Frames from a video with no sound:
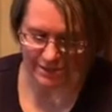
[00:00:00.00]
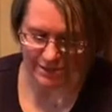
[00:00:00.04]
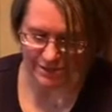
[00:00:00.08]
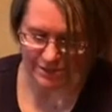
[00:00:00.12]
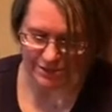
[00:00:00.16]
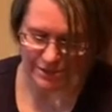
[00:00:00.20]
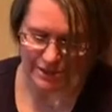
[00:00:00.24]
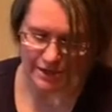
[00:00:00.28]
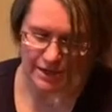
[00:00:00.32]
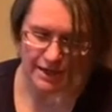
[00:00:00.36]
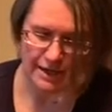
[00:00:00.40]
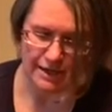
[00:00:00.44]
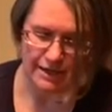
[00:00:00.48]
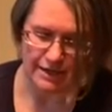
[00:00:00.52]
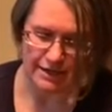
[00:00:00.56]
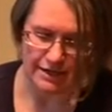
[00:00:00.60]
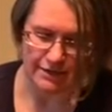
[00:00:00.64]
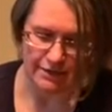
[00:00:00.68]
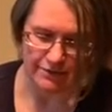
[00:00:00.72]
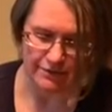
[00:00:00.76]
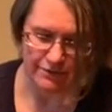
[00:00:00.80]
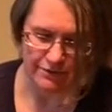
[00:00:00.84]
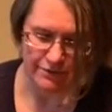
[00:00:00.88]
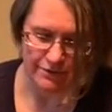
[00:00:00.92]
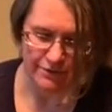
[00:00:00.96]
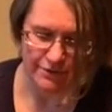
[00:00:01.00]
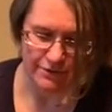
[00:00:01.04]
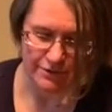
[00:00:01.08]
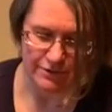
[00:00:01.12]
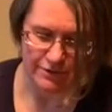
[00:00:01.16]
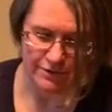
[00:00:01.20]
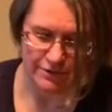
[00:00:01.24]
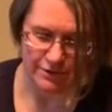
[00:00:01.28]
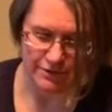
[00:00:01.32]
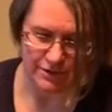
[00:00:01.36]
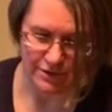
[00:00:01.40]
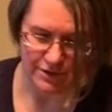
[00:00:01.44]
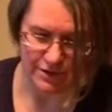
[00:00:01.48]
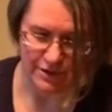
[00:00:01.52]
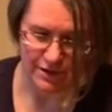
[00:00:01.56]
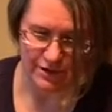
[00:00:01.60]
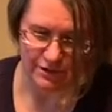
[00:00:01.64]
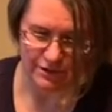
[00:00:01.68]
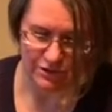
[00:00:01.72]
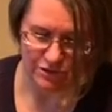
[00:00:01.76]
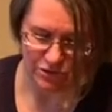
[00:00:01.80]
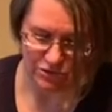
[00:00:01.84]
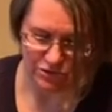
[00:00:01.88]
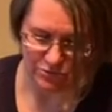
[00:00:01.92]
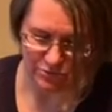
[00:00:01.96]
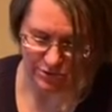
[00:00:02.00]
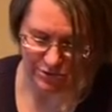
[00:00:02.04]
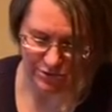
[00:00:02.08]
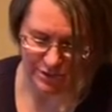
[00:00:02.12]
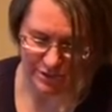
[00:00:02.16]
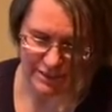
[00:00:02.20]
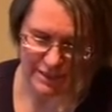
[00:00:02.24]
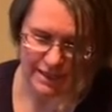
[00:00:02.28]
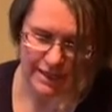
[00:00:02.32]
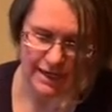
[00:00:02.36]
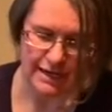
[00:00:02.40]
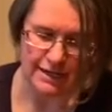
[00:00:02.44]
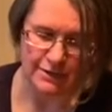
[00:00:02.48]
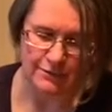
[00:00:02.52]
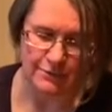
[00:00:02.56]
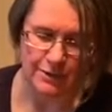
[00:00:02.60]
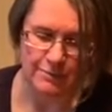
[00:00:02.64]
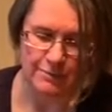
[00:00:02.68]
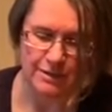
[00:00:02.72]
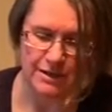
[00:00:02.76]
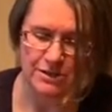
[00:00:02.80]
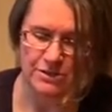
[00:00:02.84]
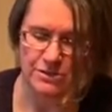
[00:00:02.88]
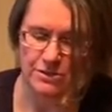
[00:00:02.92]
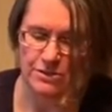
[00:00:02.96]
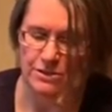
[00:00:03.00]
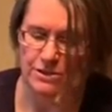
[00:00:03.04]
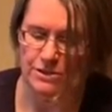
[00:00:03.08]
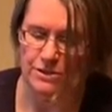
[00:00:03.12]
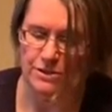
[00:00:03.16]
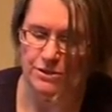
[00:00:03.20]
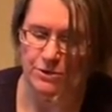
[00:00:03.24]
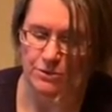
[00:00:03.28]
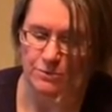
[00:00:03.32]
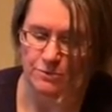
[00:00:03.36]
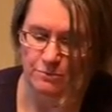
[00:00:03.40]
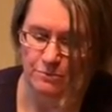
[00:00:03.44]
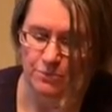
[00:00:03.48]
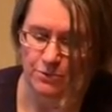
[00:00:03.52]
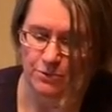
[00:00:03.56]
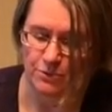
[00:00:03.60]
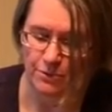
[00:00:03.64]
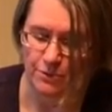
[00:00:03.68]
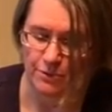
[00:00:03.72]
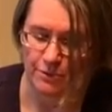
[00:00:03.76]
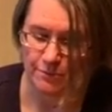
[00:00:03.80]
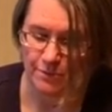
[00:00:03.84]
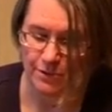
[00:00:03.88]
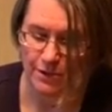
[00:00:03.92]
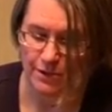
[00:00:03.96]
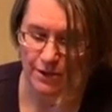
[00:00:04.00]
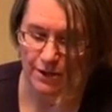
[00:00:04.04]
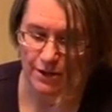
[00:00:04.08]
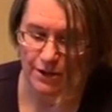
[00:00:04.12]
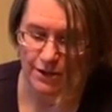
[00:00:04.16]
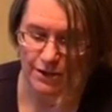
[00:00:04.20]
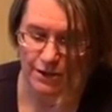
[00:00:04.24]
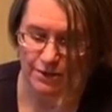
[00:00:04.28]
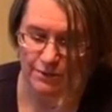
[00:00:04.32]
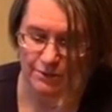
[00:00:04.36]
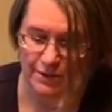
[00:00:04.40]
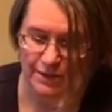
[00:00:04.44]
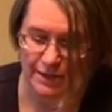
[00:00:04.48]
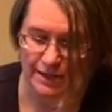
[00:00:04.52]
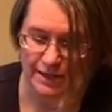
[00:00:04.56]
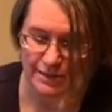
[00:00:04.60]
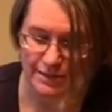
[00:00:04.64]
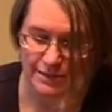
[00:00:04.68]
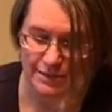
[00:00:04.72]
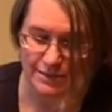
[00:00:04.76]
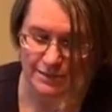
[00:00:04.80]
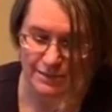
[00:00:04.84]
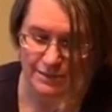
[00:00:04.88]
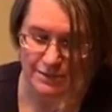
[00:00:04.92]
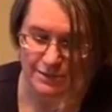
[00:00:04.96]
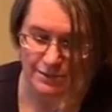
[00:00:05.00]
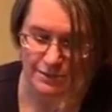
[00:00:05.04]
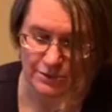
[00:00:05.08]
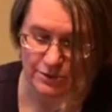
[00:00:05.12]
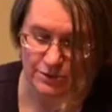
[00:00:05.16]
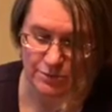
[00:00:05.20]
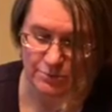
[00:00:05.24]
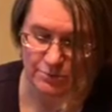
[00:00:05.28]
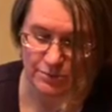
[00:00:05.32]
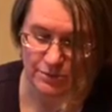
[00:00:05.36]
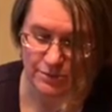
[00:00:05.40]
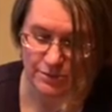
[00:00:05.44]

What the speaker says: are kind of on the shorter side. You want to make sure you don't pull them all the way into the tube,